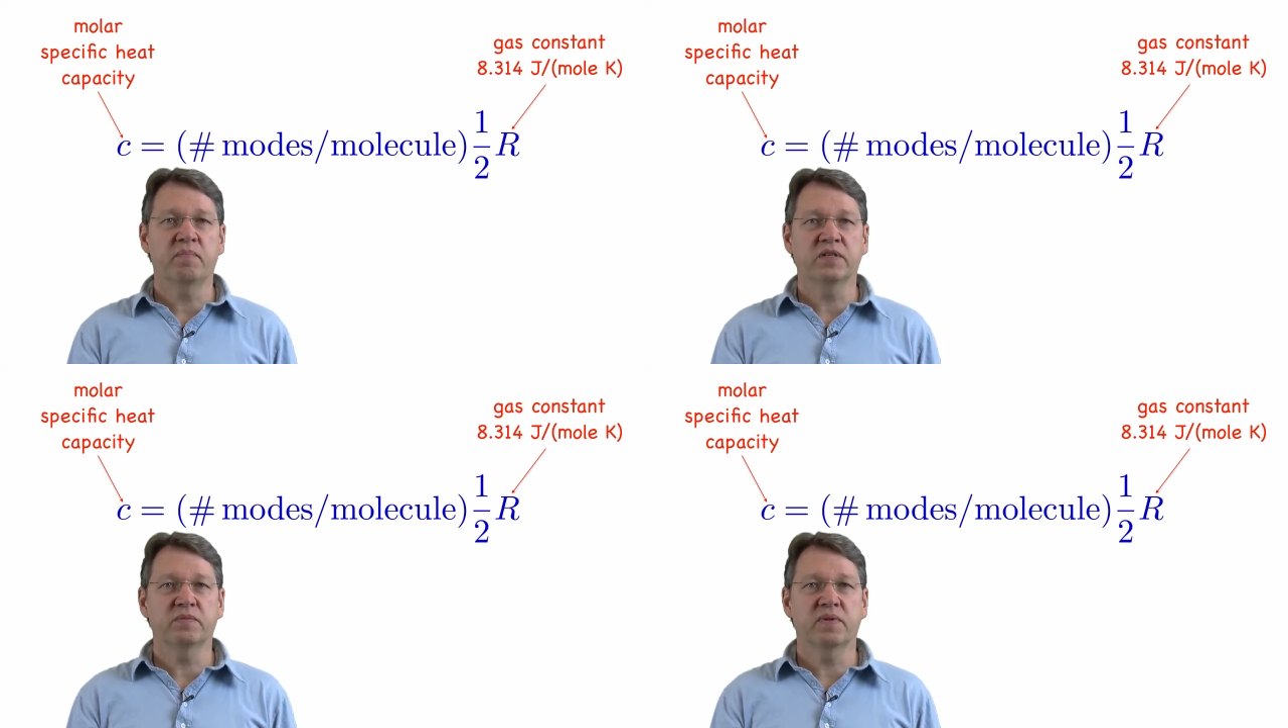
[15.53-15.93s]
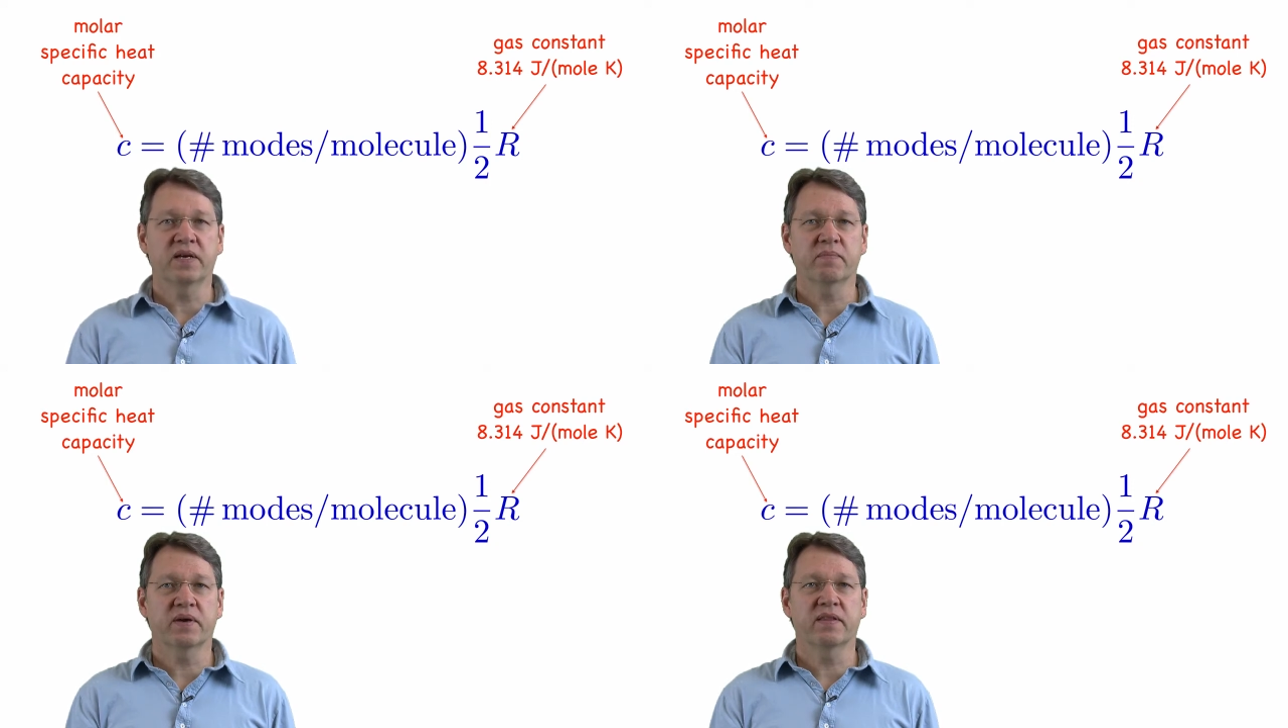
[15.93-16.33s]

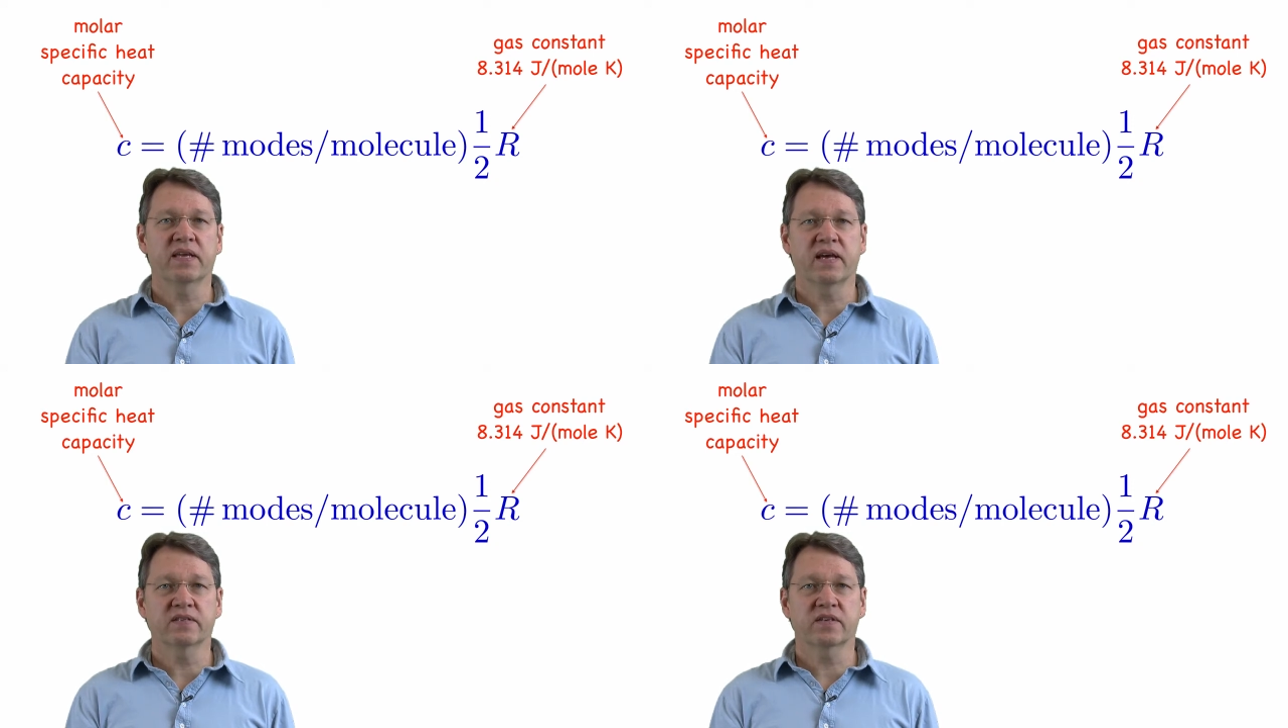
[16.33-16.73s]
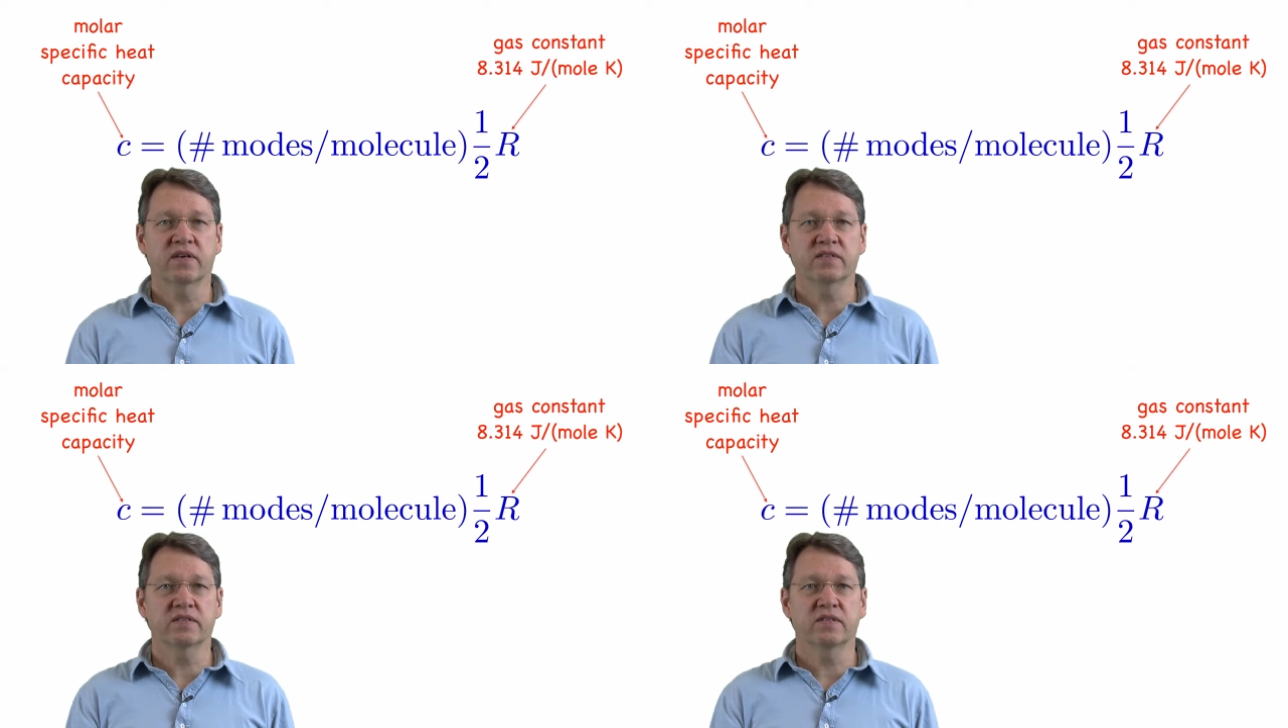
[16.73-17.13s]
multiplying by the gas
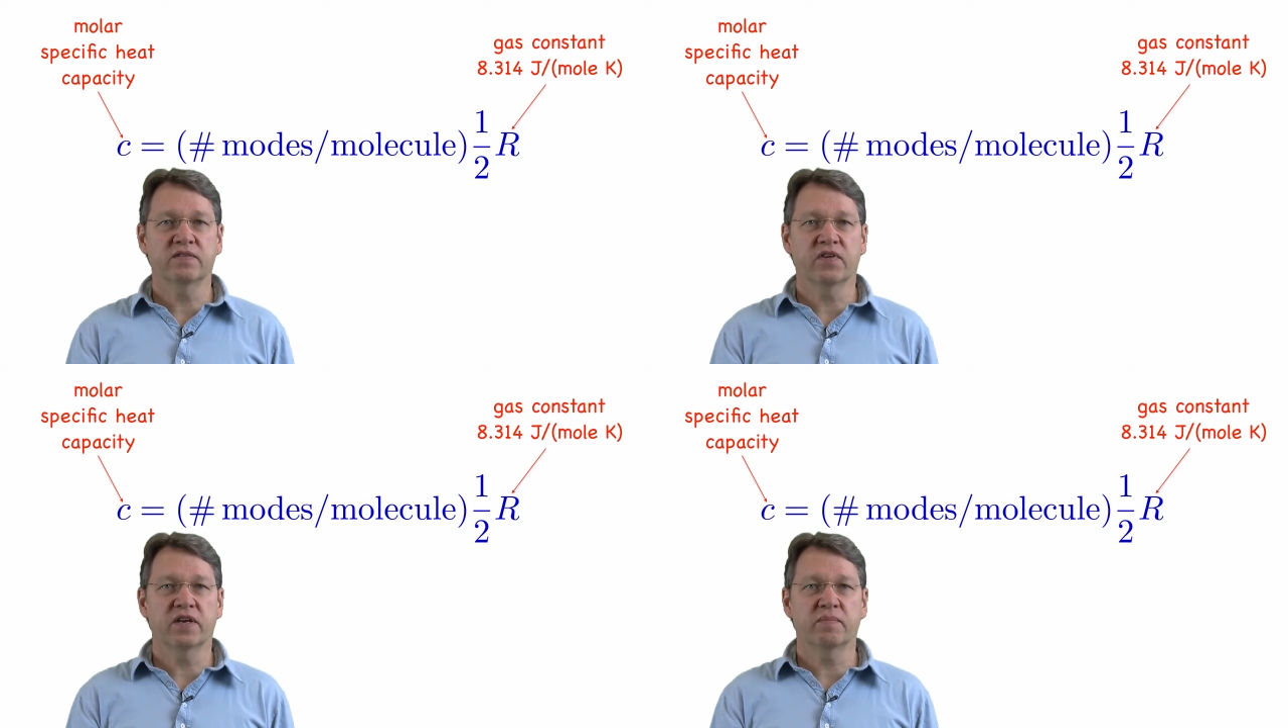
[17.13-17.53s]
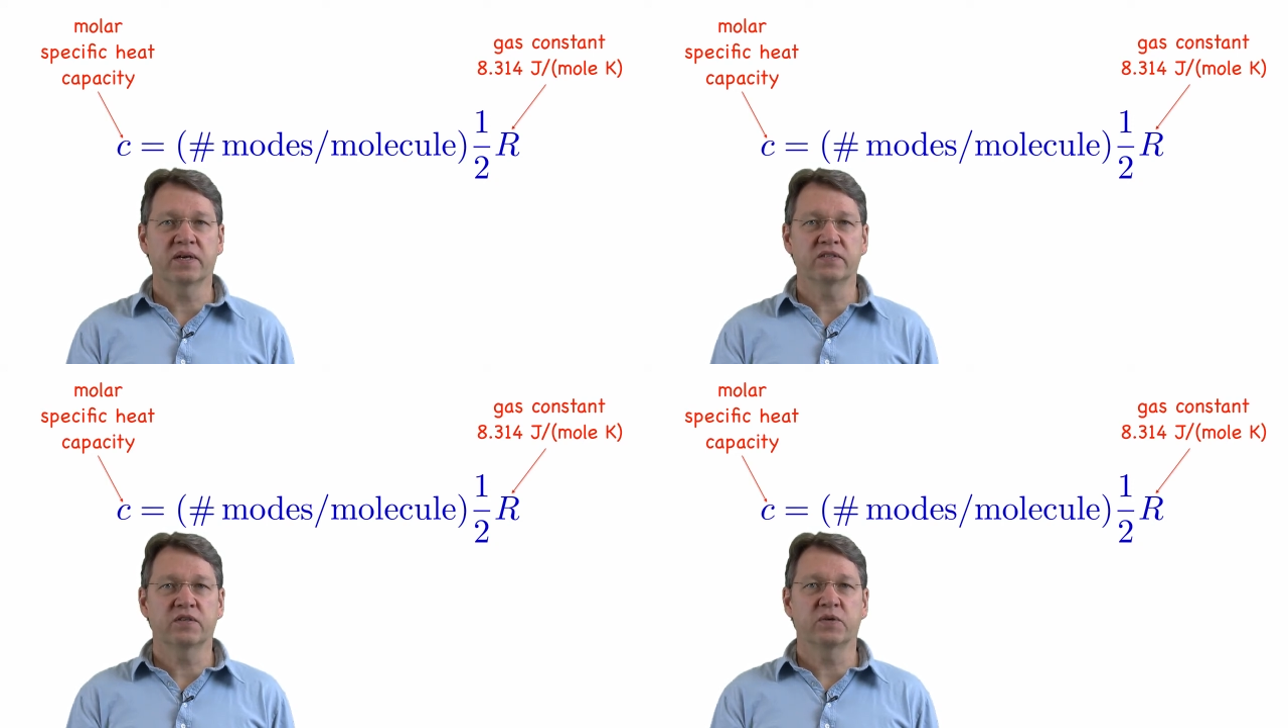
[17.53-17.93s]
constant divided
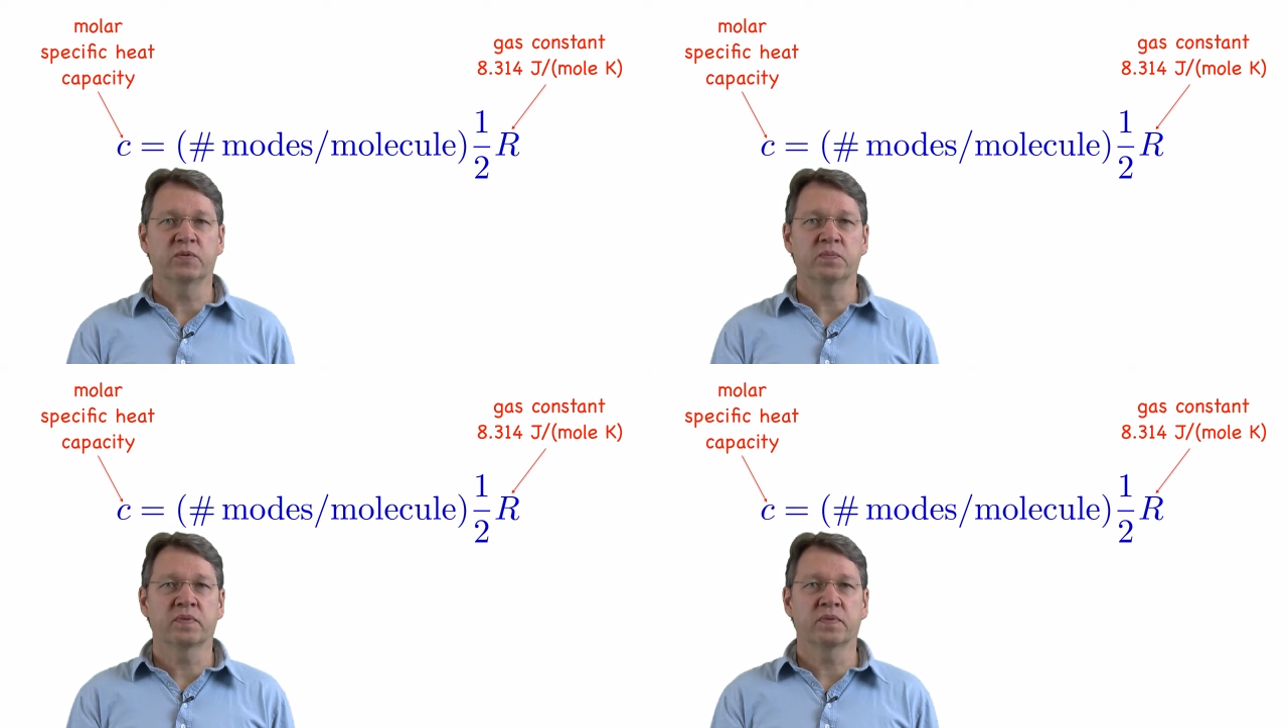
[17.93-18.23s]
by 2.